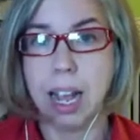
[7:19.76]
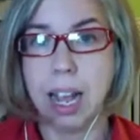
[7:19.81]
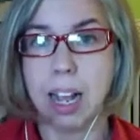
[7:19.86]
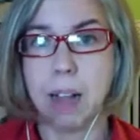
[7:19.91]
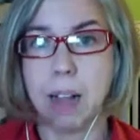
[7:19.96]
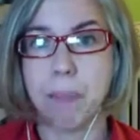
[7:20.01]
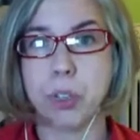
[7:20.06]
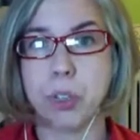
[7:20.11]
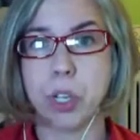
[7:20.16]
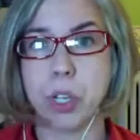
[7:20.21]

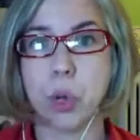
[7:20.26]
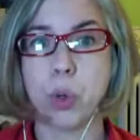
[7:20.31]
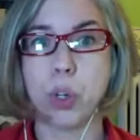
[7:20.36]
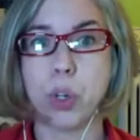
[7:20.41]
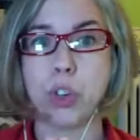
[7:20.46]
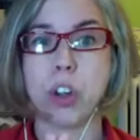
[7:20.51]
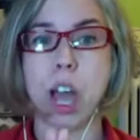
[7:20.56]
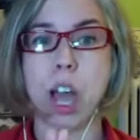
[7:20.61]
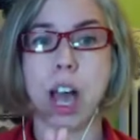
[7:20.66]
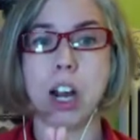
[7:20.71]
So you're
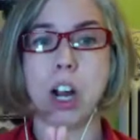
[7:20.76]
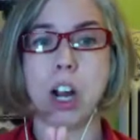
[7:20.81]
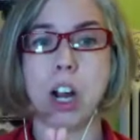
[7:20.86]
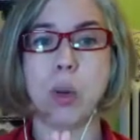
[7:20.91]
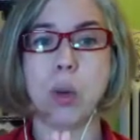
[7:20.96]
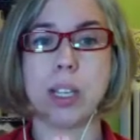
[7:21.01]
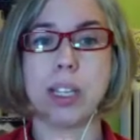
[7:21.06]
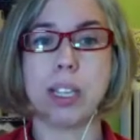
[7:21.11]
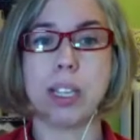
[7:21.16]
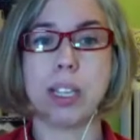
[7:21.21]
not
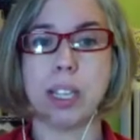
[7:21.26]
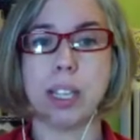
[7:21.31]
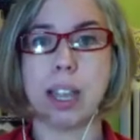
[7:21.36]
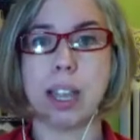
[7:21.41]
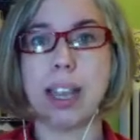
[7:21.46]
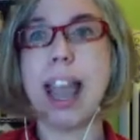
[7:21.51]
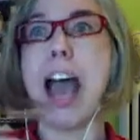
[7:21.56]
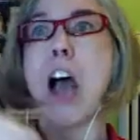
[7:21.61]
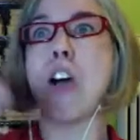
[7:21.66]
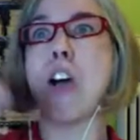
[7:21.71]
always seeing like
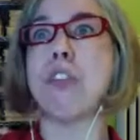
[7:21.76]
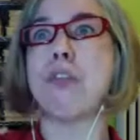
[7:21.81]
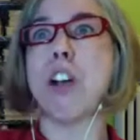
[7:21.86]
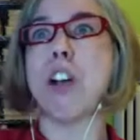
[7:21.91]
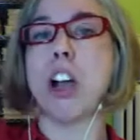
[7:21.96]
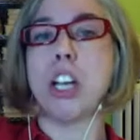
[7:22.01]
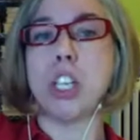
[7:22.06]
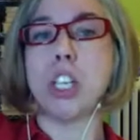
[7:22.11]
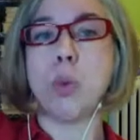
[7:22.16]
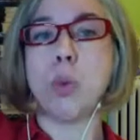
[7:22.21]
how far
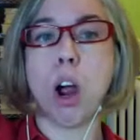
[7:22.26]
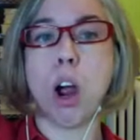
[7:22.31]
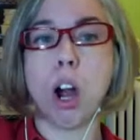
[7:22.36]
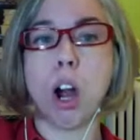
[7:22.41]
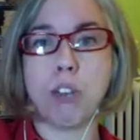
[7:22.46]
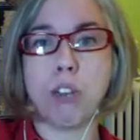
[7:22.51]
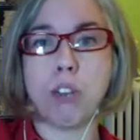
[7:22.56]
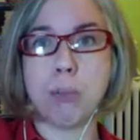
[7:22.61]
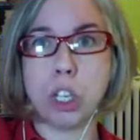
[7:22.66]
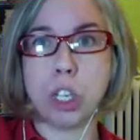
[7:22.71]
you are
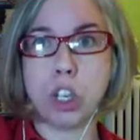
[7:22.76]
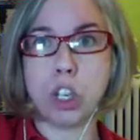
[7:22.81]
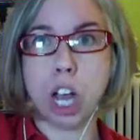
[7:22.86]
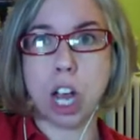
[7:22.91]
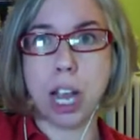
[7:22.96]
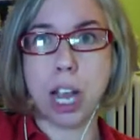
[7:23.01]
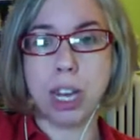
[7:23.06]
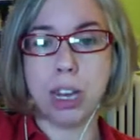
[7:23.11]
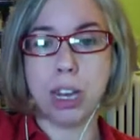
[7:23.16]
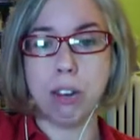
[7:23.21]
from this
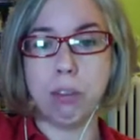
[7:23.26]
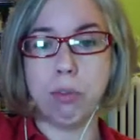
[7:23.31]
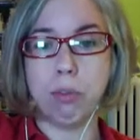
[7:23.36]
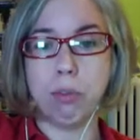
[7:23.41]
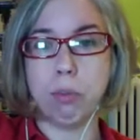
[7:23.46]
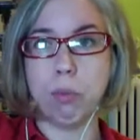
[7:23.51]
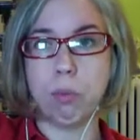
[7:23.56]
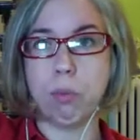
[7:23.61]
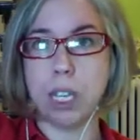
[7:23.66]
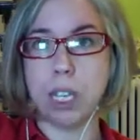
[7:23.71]
giant
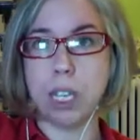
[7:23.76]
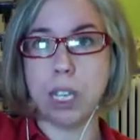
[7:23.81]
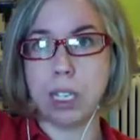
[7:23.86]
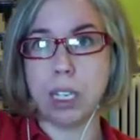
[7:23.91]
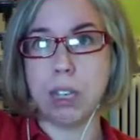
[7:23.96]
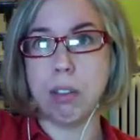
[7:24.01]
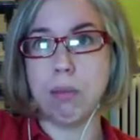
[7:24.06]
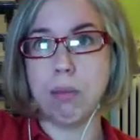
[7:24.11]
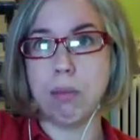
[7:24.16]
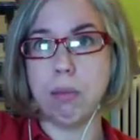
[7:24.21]

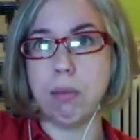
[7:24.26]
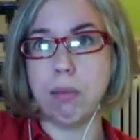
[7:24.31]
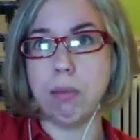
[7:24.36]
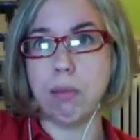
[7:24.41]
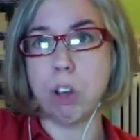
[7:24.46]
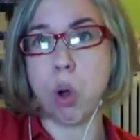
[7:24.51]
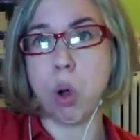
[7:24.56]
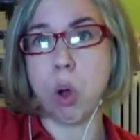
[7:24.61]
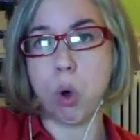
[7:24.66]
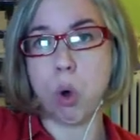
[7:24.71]
distant
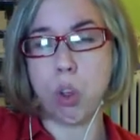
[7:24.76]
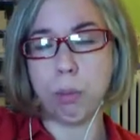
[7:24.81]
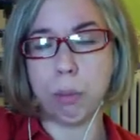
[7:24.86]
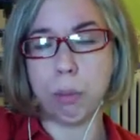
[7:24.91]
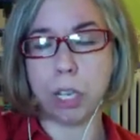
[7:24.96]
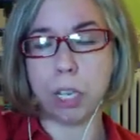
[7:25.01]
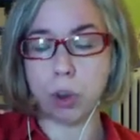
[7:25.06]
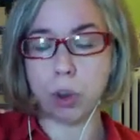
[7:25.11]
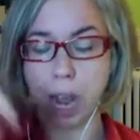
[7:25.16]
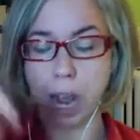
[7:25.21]
goal, but
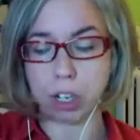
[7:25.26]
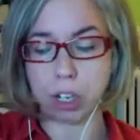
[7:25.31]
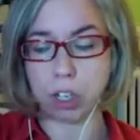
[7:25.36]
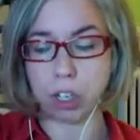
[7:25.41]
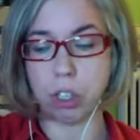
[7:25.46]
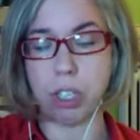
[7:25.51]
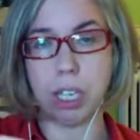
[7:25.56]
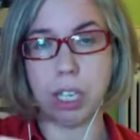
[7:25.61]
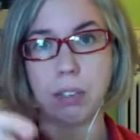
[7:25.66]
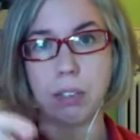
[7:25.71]
you're
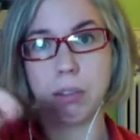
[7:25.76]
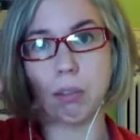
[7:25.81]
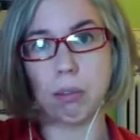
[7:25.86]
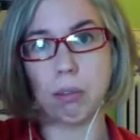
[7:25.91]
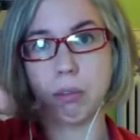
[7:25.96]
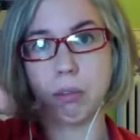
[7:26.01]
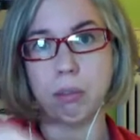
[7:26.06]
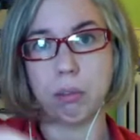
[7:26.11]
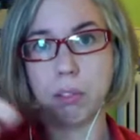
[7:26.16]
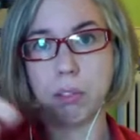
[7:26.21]
actually,
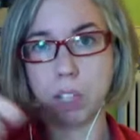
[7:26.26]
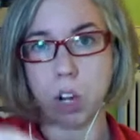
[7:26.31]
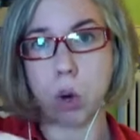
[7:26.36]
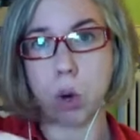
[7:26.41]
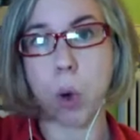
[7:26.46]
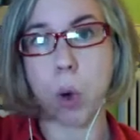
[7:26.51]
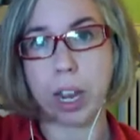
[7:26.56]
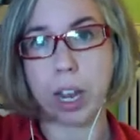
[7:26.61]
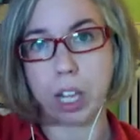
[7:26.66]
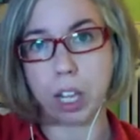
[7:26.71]

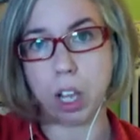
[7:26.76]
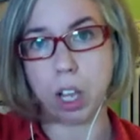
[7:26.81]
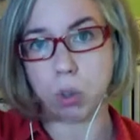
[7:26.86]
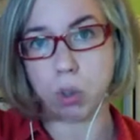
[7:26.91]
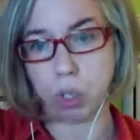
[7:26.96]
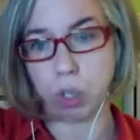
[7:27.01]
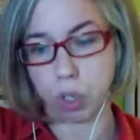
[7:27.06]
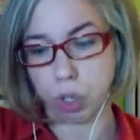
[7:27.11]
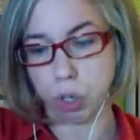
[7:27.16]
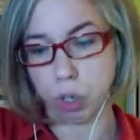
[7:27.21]
quite close
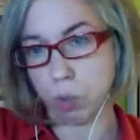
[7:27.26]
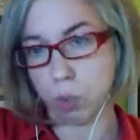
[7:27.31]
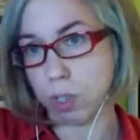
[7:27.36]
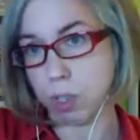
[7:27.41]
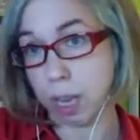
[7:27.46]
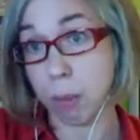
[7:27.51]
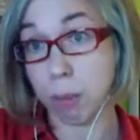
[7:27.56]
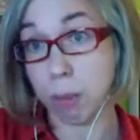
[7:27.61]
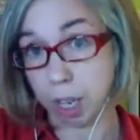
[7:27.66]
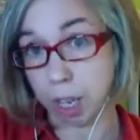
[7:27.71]
to
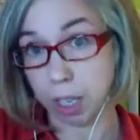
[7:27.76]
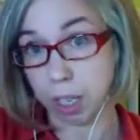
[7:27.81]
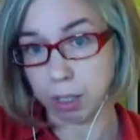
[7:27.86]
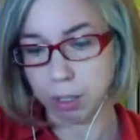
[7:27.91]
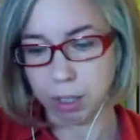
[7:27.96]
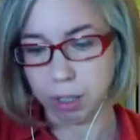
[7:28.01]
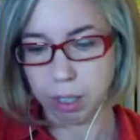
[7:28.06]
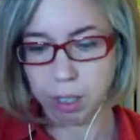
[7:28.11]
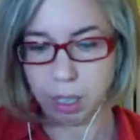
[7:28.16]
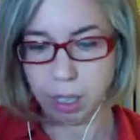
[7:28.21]
something.
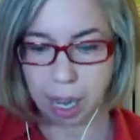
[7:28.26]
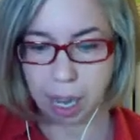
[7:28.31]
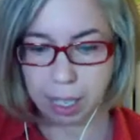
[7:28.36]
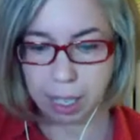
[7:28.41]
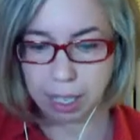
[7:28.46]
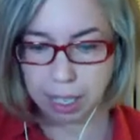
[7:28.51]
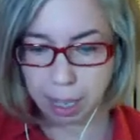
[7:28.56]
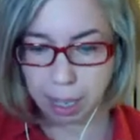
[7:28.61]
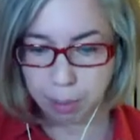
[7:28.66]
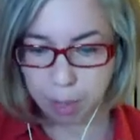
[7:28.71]
I think
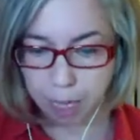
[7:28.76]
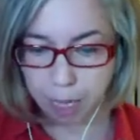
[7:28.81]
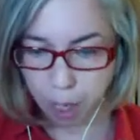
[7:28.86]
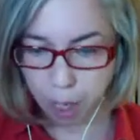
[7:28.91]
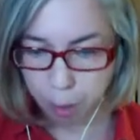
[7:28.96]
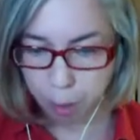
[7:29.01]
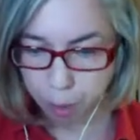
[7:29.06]
that might help.